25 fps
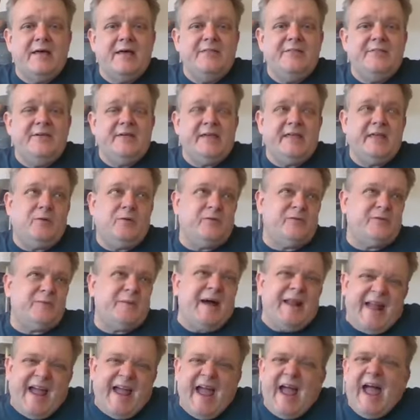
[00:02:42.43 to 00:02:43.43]
that equals
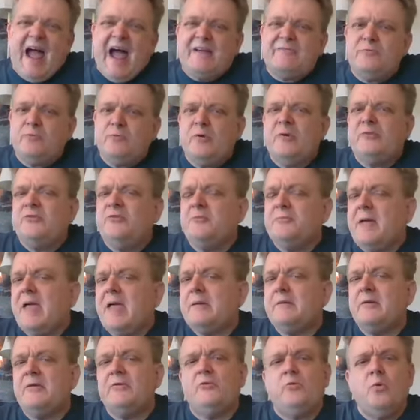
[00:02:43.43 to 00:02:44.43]
about half of what your
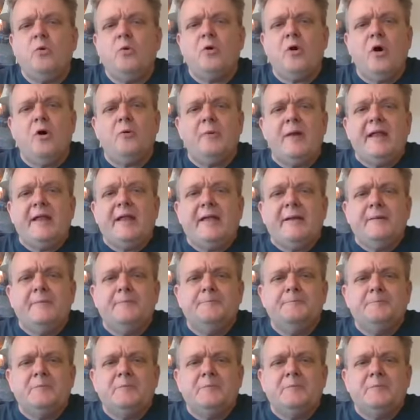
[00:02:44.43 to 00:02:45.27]
payments were already.